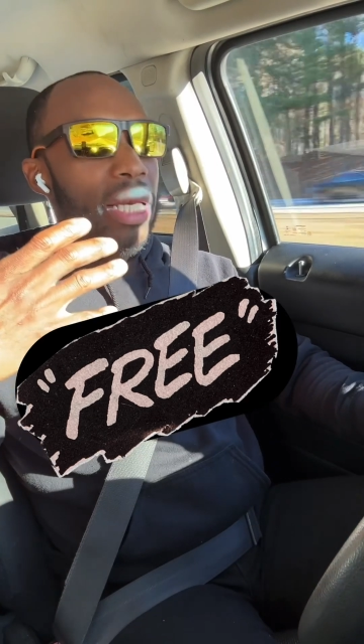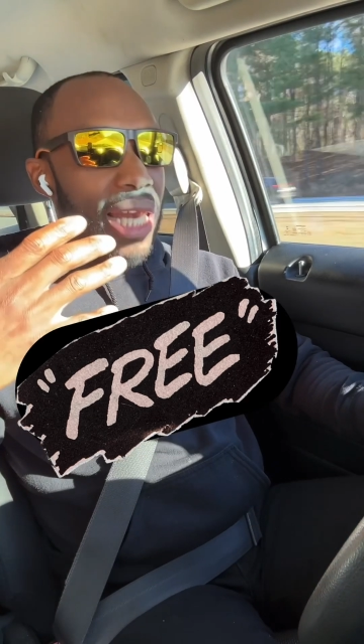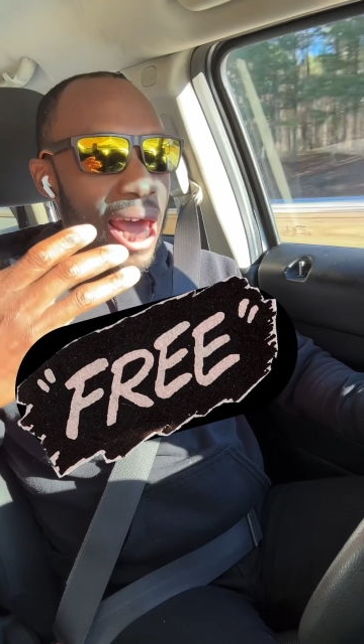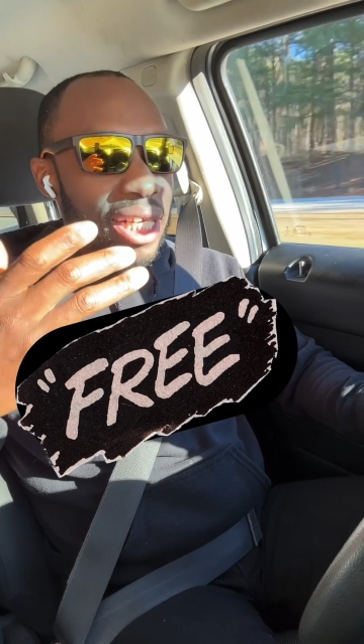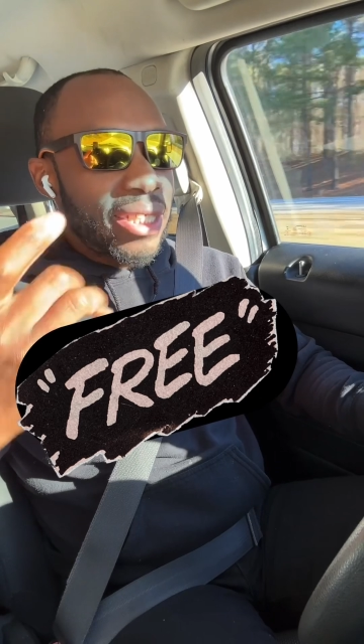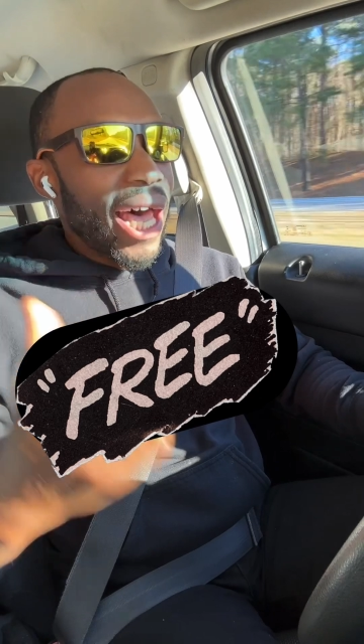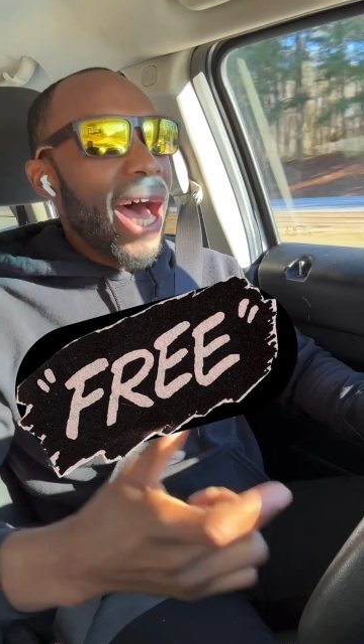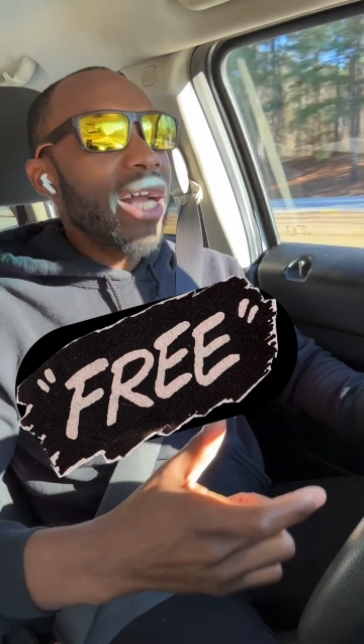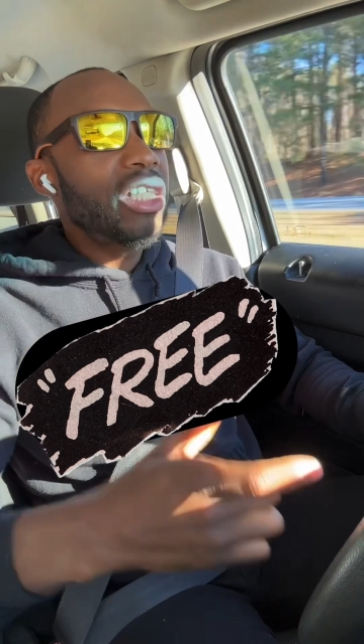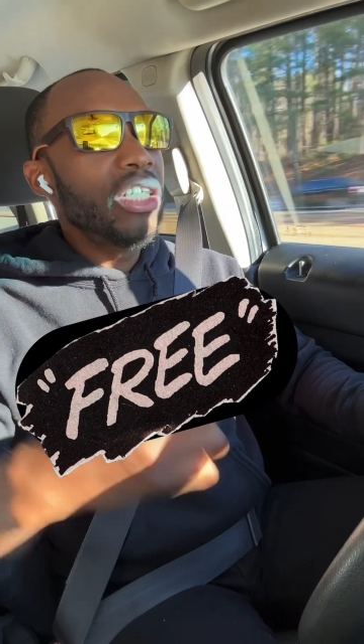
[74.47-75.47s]
that is
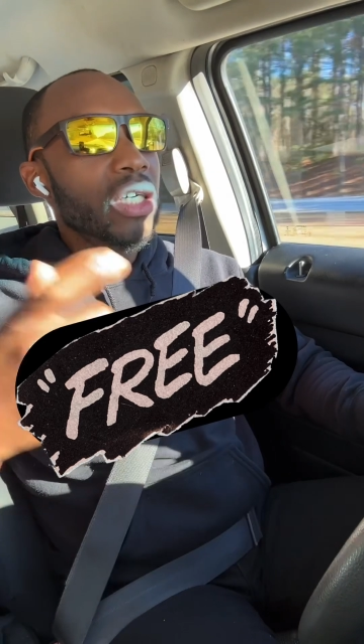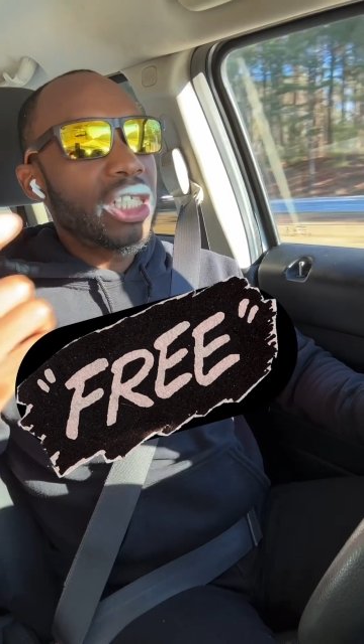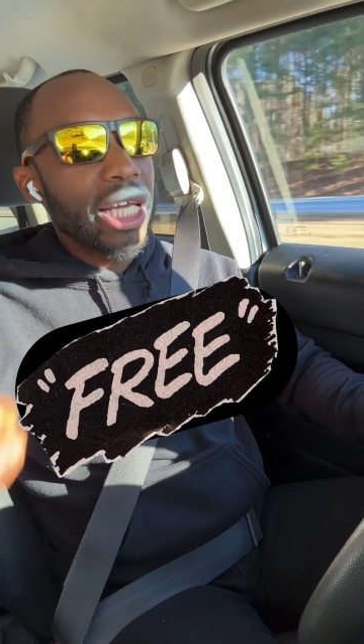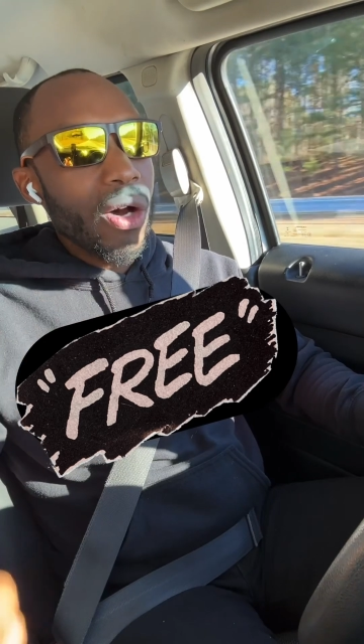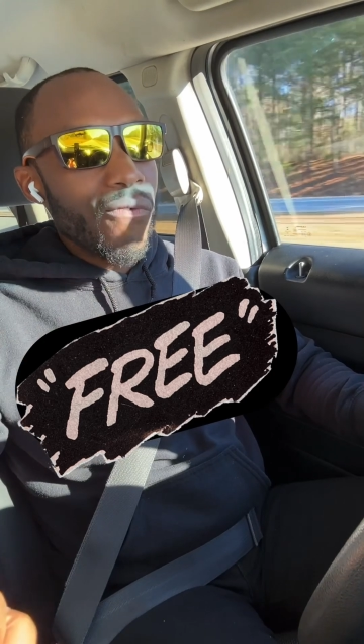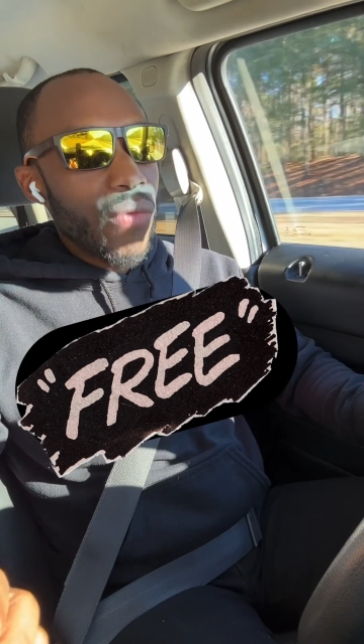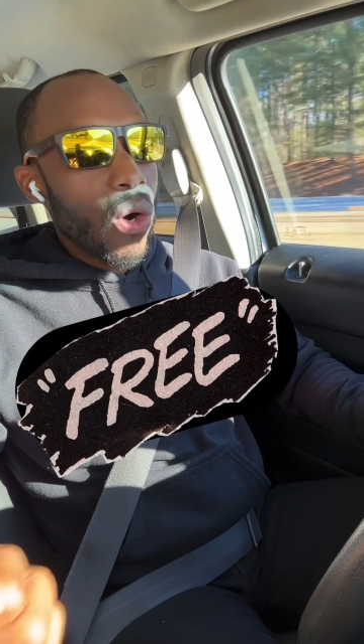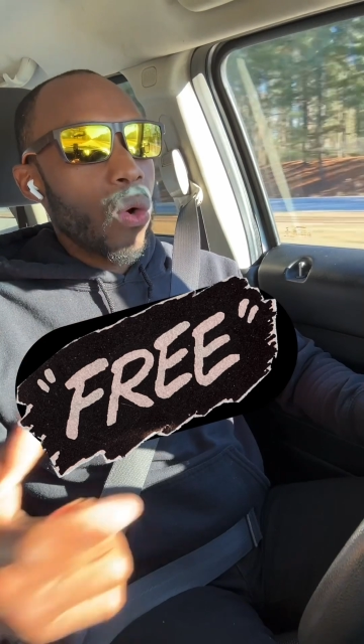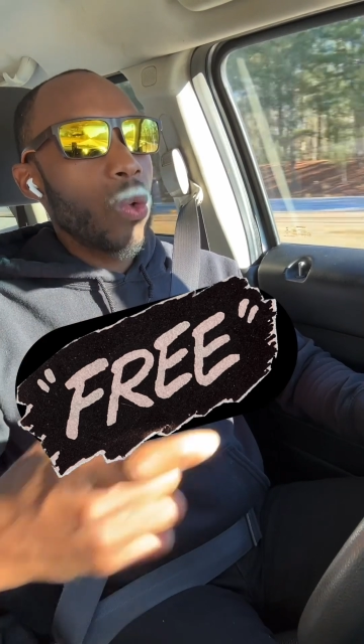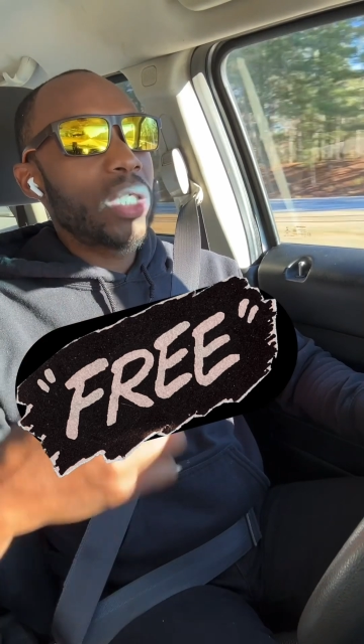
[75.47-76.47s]
tied to your cell
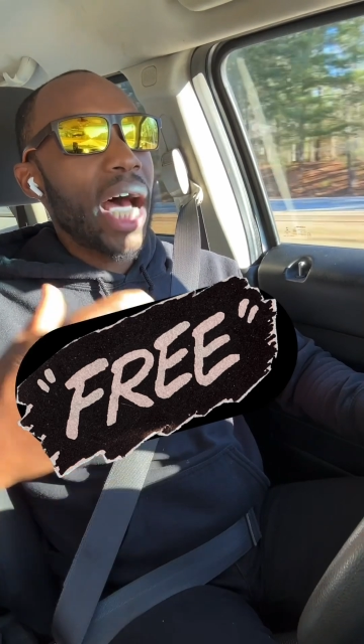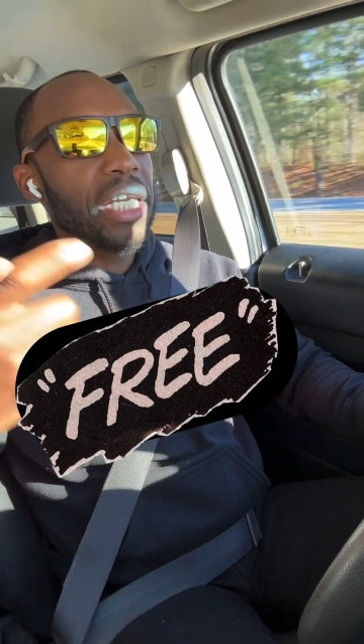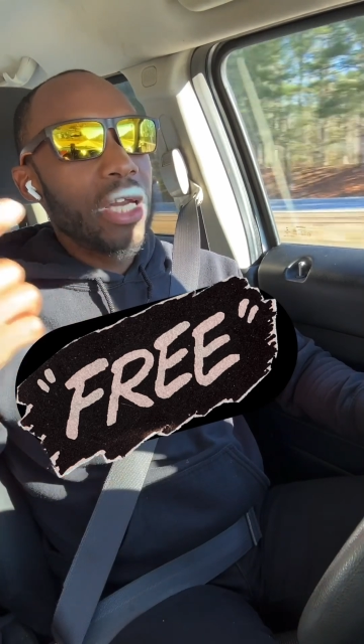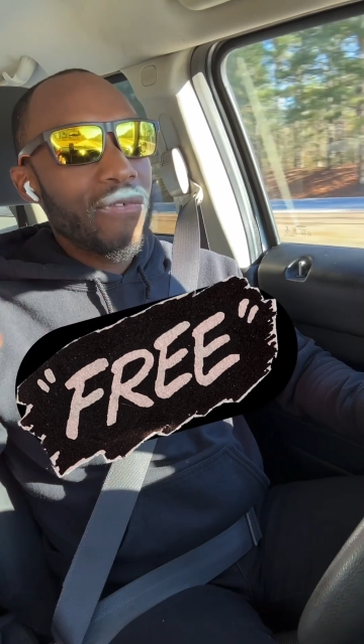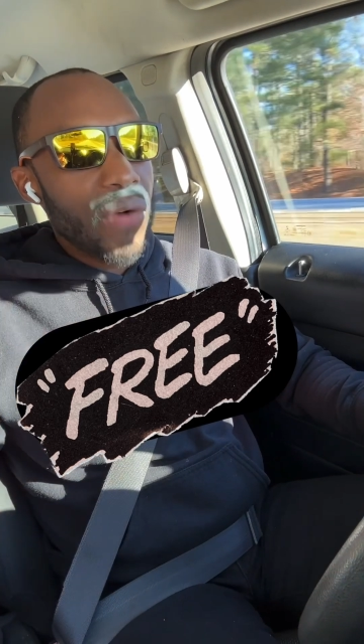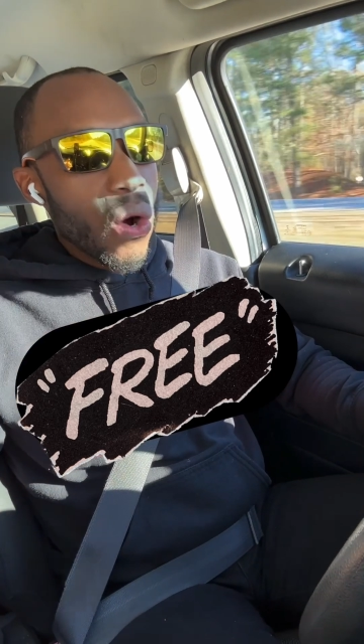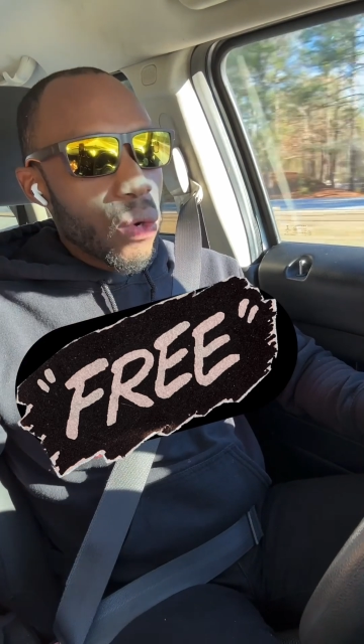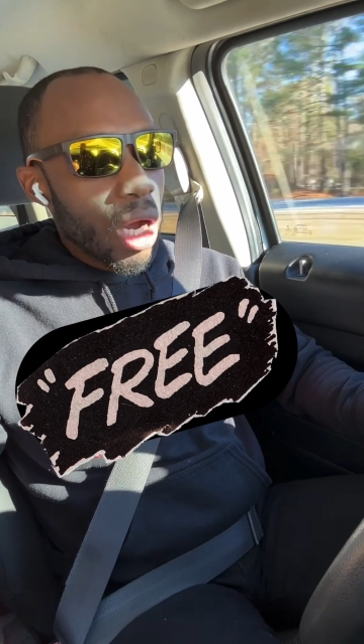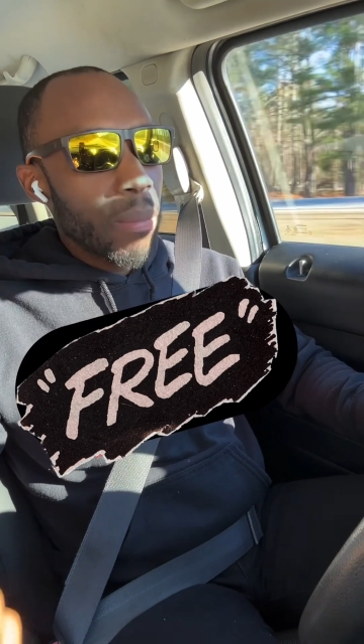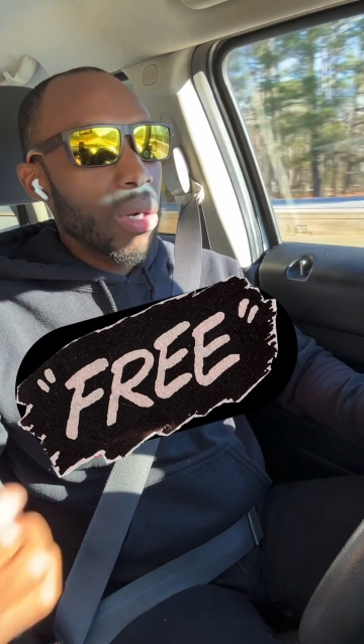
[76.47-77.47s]
phone, tied to your phone
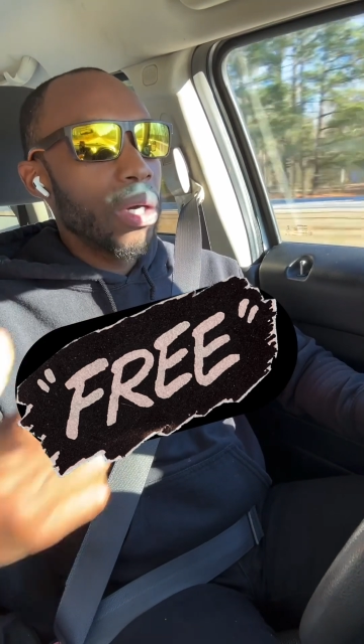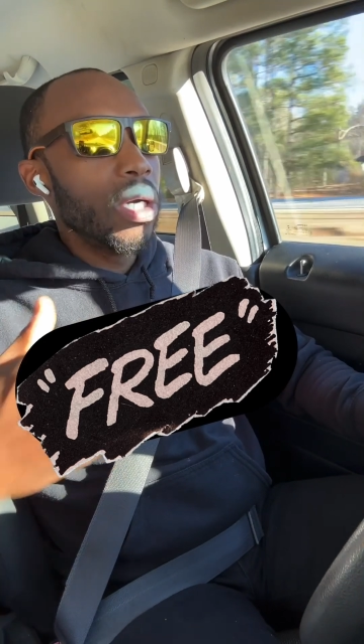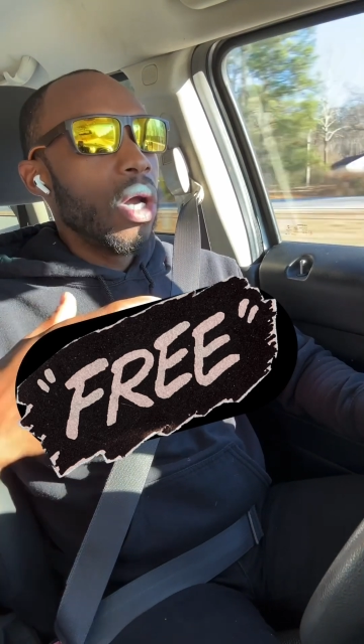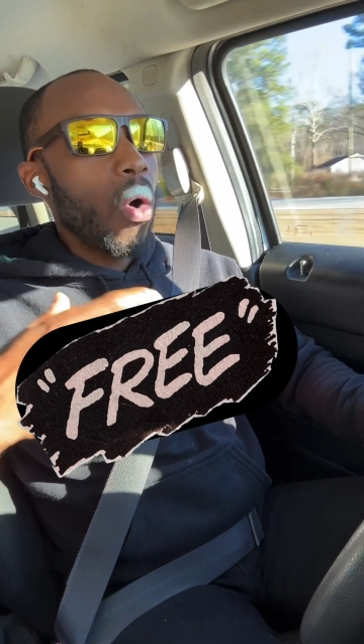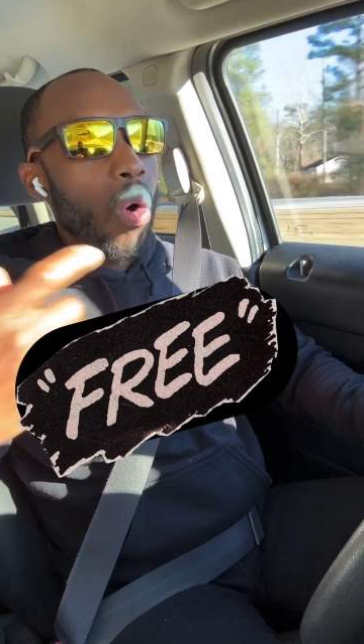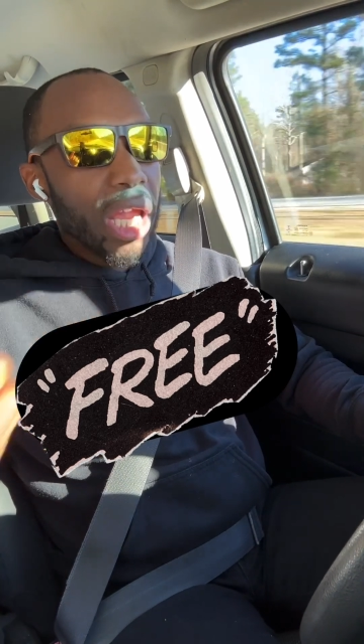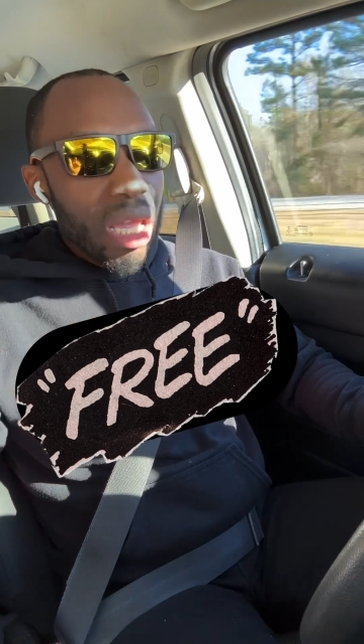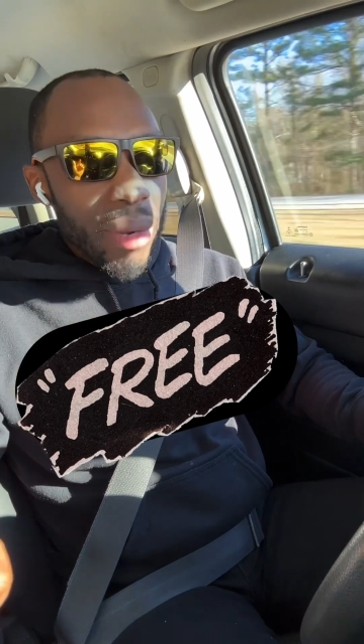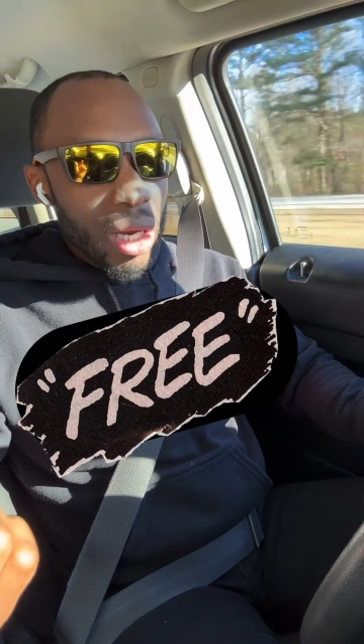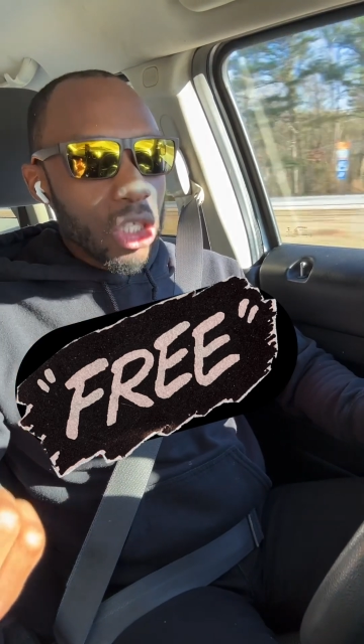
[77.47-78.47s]
number or
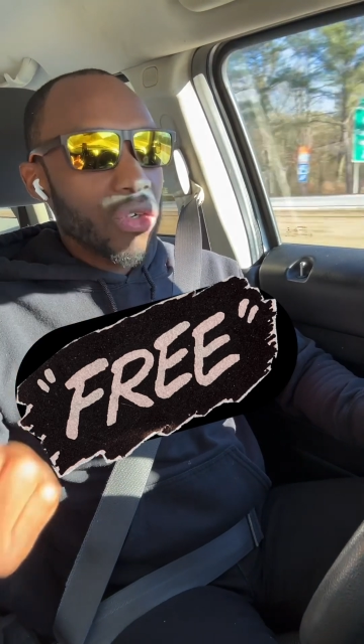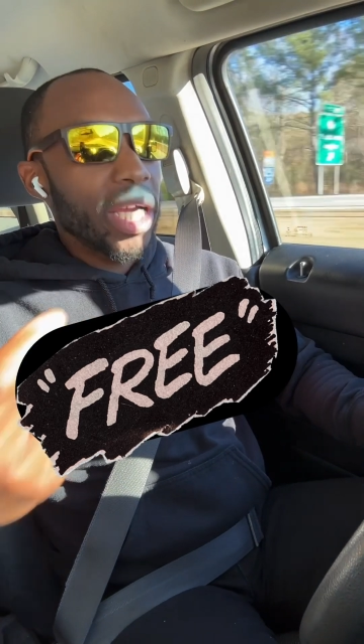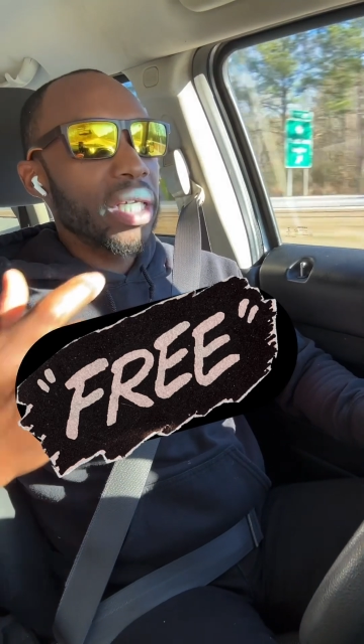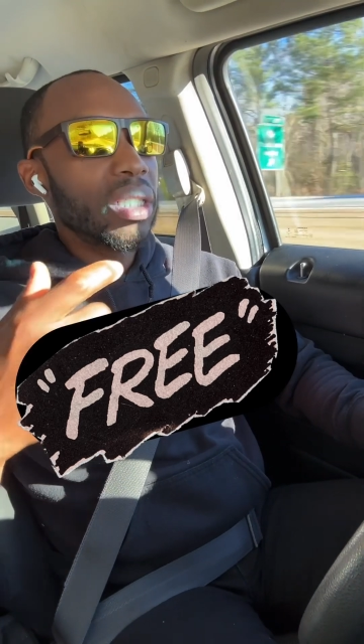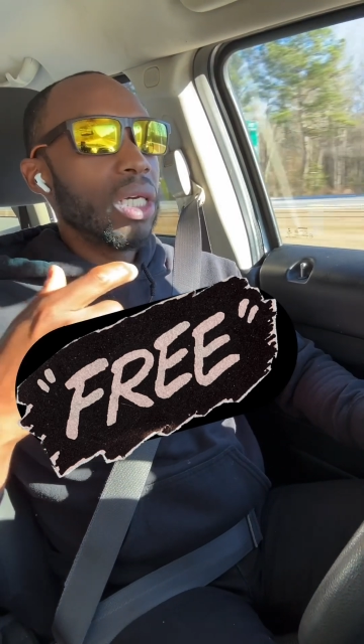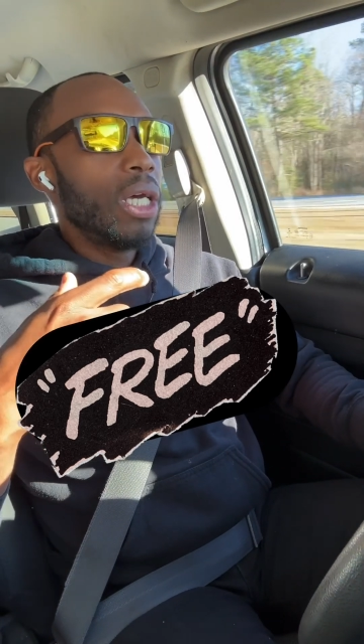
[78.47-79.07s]
email address